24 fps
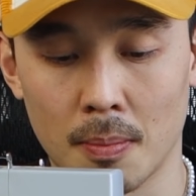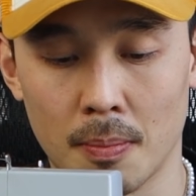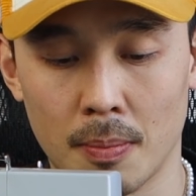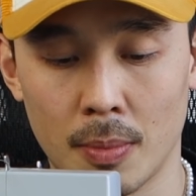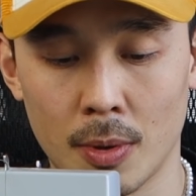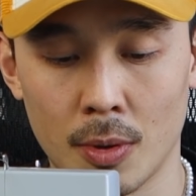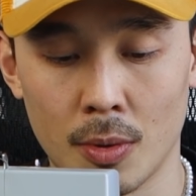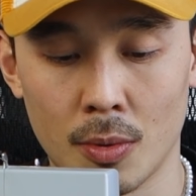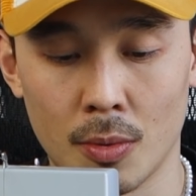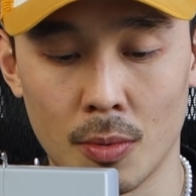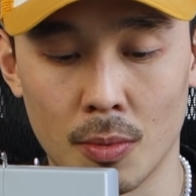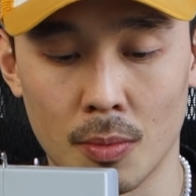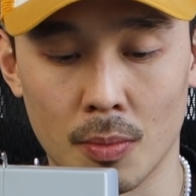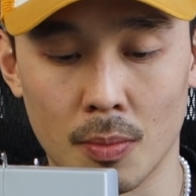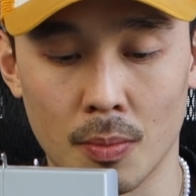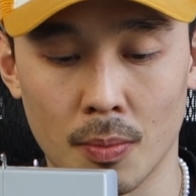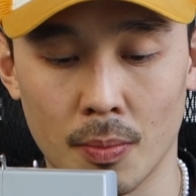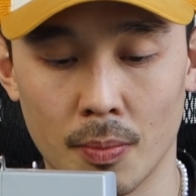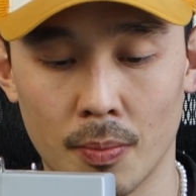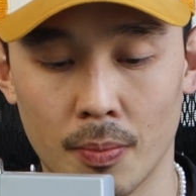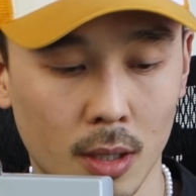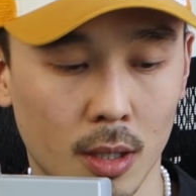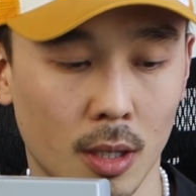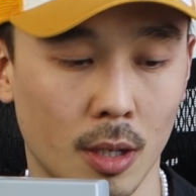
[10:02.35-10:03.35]
Boom.
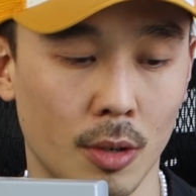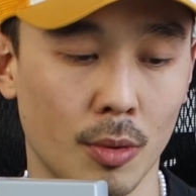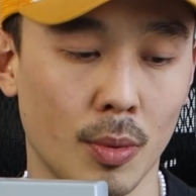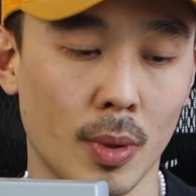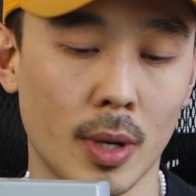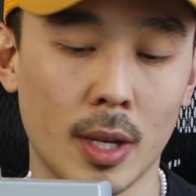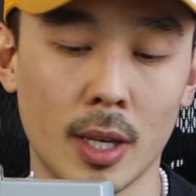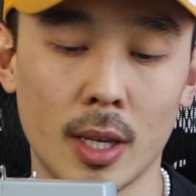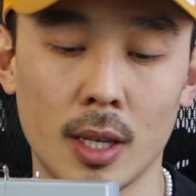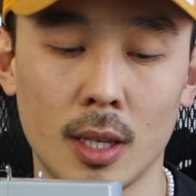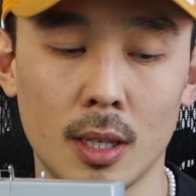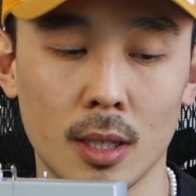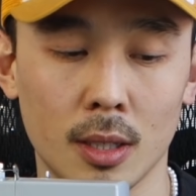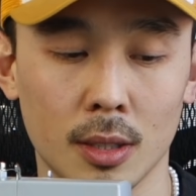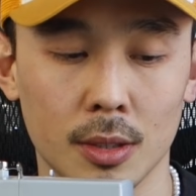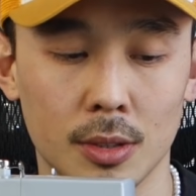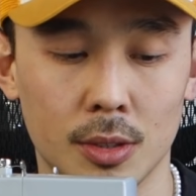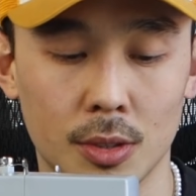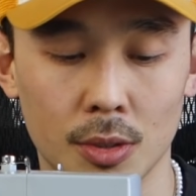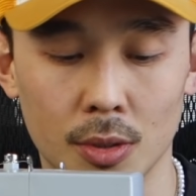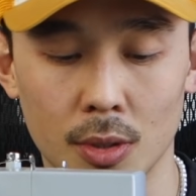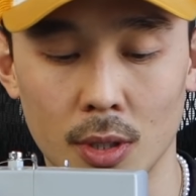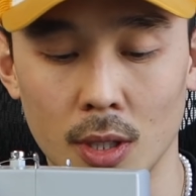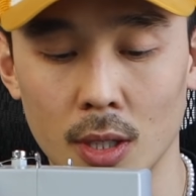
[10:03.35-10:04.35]
Cut away,
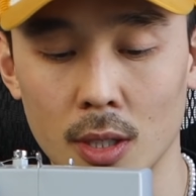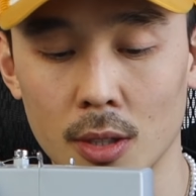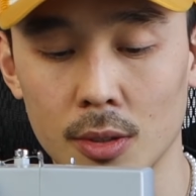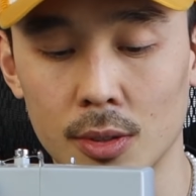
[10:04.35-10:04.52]
do the other